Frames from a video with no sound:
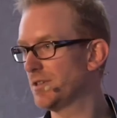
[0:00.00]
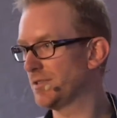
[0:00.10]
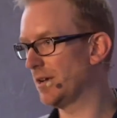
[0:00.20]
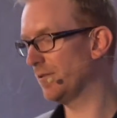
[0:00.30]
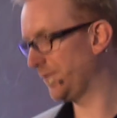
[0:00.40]
it
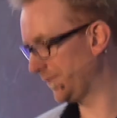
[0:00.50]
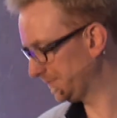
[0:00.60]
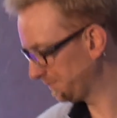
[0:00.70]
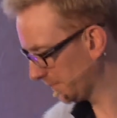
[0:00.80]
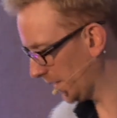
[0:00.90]
yourself,
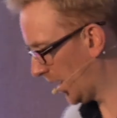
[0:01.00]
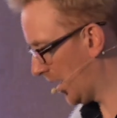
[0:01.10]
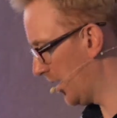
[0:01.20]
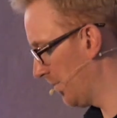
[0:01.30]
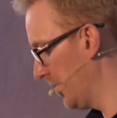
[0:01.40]

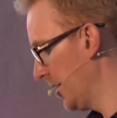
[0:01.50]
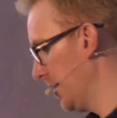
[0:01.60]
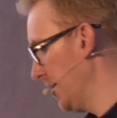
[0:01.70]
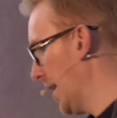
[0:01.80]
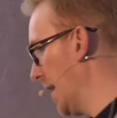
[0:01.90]

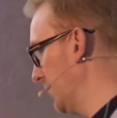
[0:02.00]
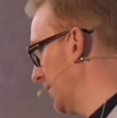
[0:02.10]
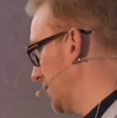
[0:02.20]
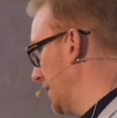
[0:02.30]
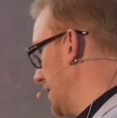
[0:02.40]
and
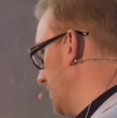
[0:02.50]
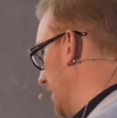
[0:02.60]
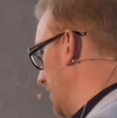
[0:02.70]
we've seen